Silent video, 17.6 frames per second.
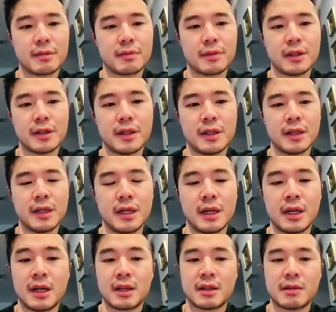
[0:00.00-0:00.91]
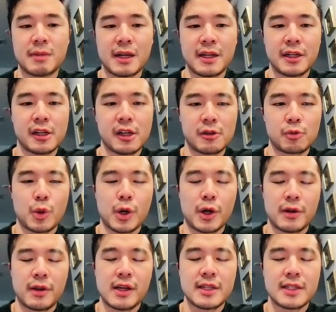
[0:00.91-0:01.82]
but depending on
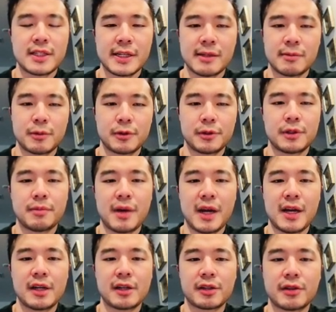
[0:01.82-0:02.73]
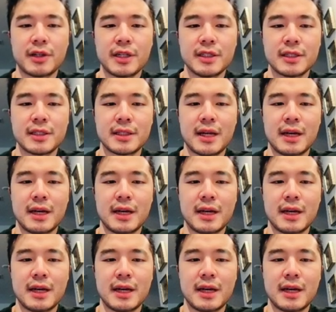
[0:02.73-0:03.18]
where they sampled the pancreas,